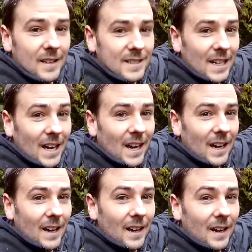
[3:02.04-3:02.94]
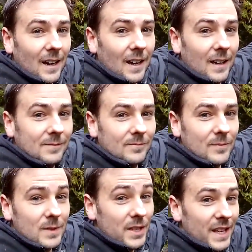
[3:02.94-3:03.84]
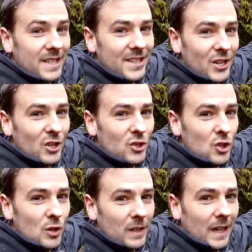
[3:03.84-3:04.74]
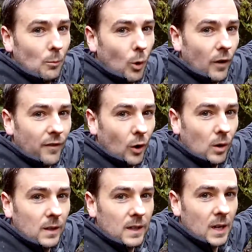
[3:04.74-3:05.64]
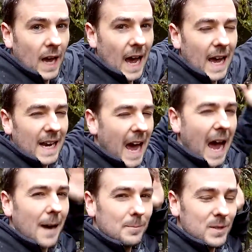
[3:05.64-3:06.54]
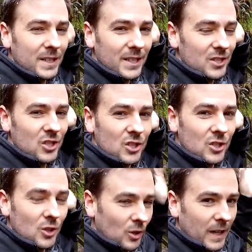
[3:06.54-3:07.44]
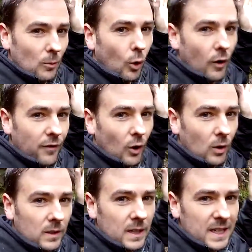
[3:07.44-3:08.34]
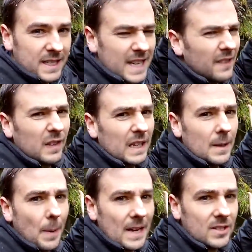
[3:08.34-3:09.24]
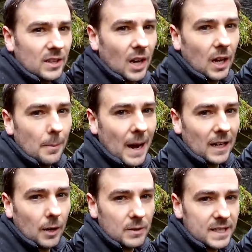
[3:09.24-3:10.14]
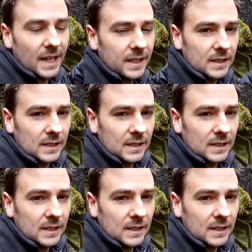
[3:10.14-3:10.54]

Ta-da! So this is Dhoon Glen waterfall, an absolutely stunning waterfall, definitely the best in the Isle of Man, I would say.